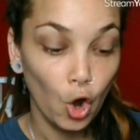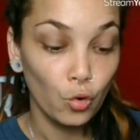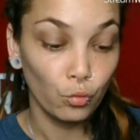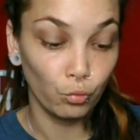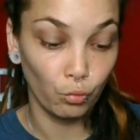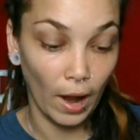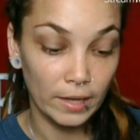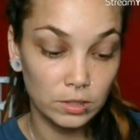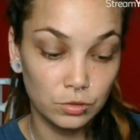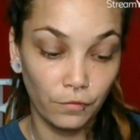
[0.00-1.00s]

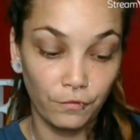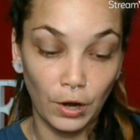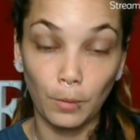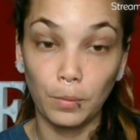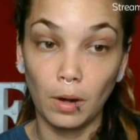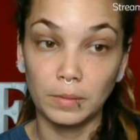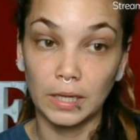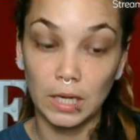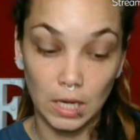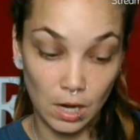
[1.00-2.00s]
right to fair
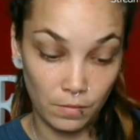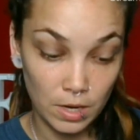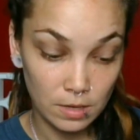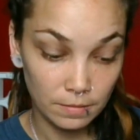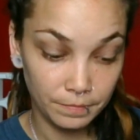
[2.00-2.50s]
public hearing,